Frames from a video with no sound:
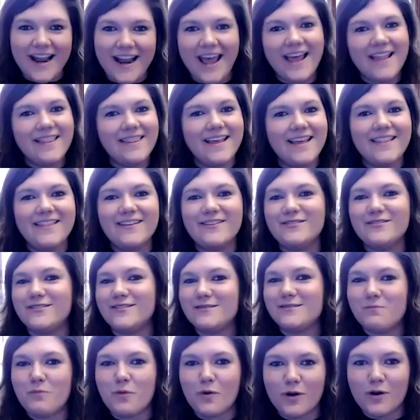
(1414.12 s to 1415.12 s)
And then there's
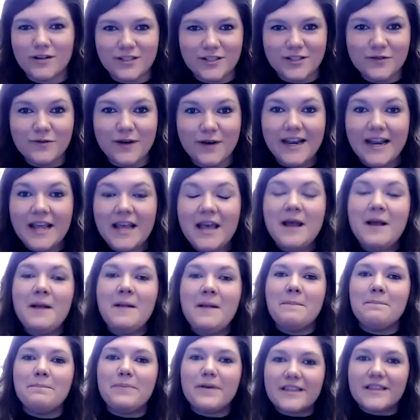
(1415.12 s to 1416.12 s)
just more to it.
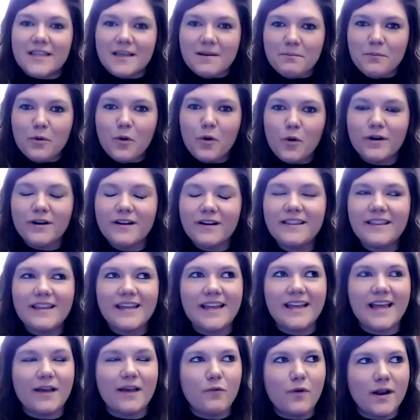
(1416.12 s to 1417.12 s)
But the important thing
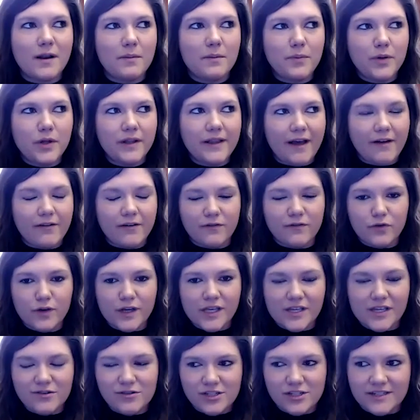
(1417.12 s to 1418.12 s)
I want to pull out of what
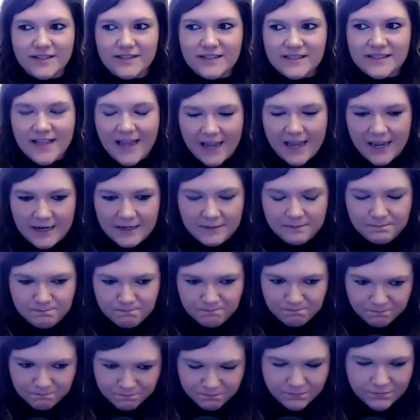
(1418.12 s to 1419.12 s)
you just said
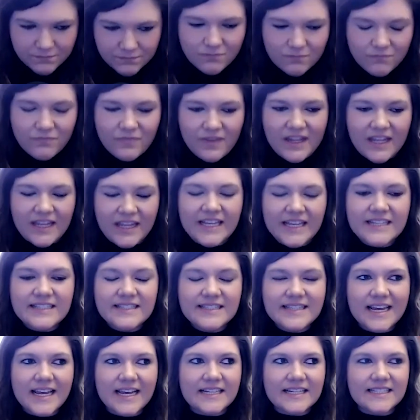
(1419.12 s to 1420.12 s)
is
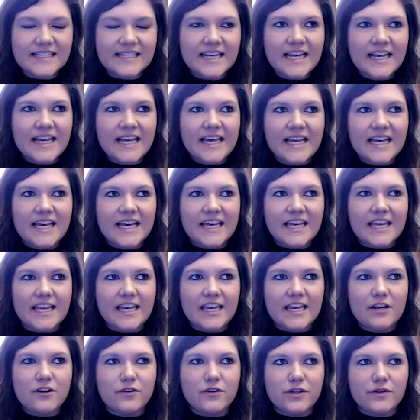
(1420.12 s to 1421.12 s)
that,
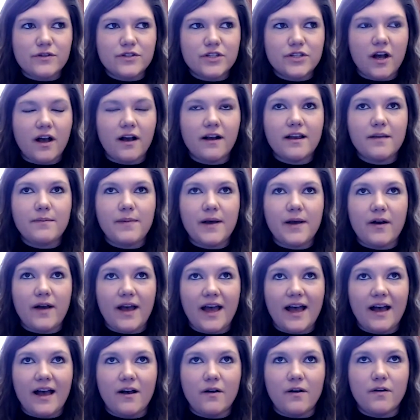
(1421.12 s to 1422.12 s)
you talk about
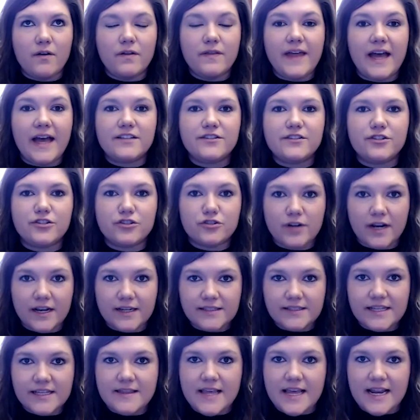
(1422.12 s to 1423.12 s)
how that
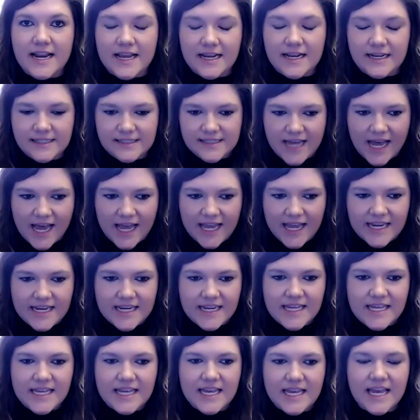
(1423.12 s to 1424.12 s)
stress and that
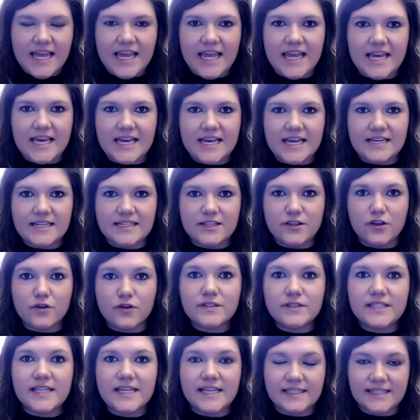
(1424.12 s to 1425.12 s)
anxiety and those
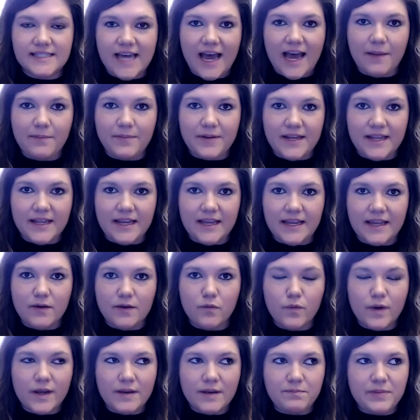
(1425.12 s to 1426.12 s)
things happening
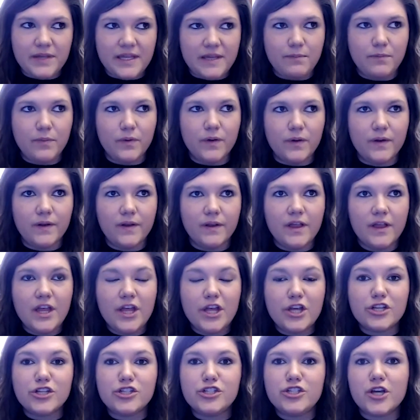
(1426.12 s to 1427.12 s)
when people
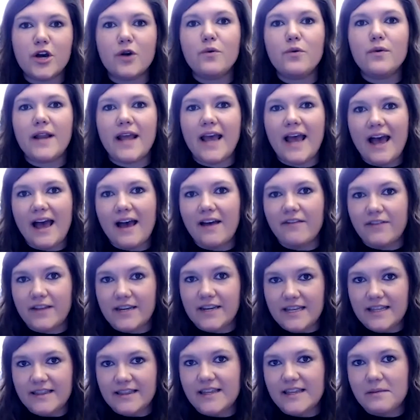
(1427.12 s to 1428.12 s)
don't have
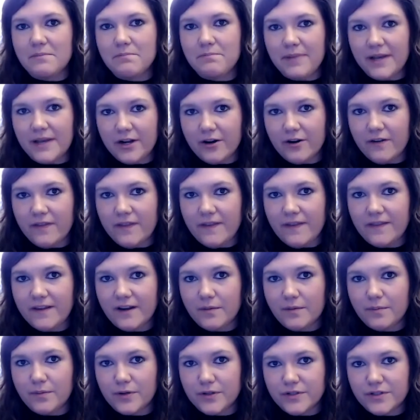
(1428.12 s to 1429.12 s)
anything bigger that they're
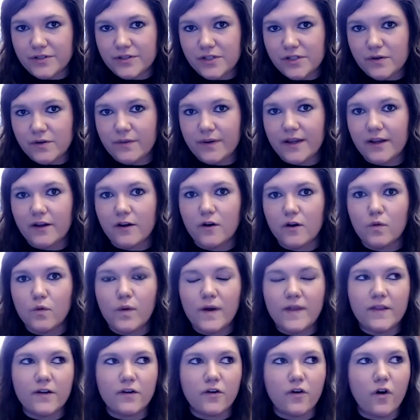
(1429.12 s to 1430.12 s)
pursuing, or when
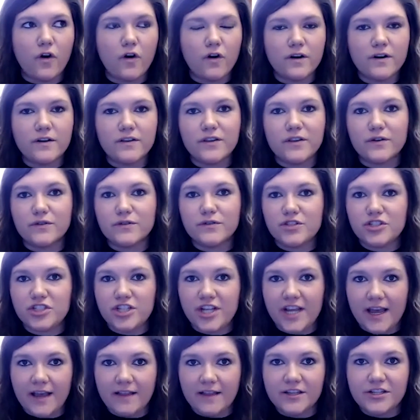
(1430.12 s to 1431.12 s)
there aren't those
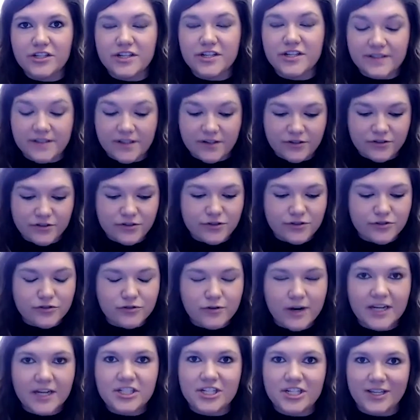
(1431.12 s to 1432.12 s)
challenges that are
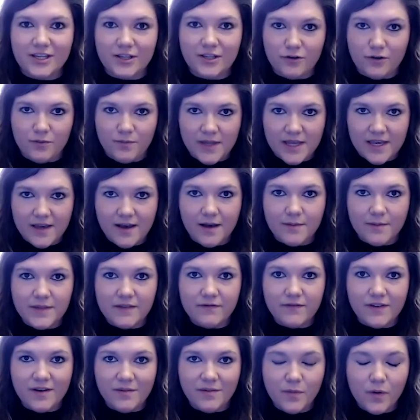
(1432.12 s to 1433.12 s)
stretching you to become
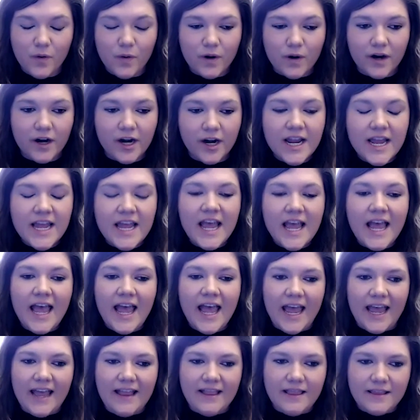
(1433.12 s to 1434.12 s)
even more.
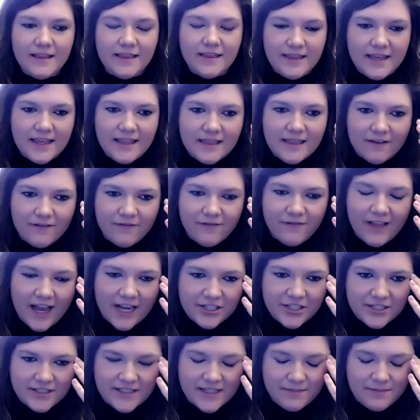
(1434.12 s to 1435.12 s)
And the thing that
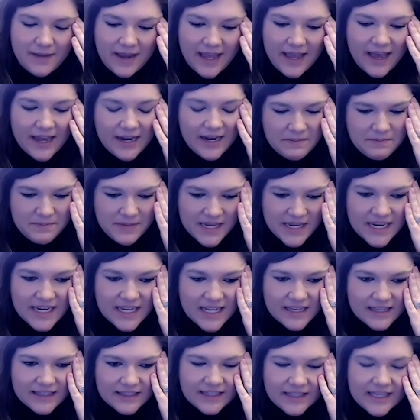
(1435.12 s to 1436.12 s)
flashes in my head
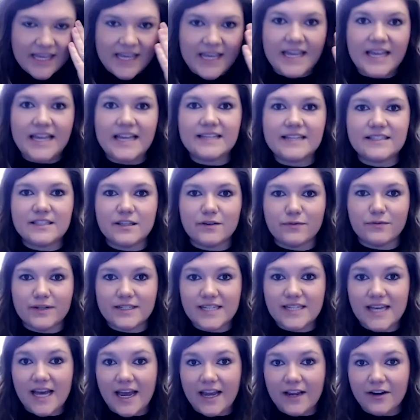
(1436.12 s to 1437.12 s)
immediately is the
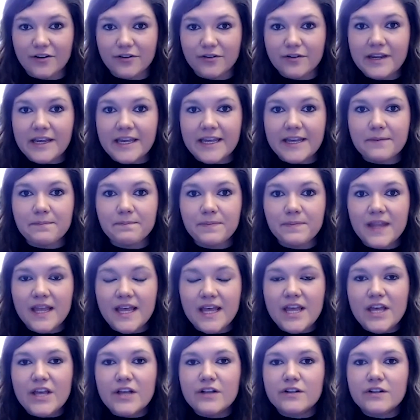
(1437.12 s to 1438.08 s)
retiree. Yeah.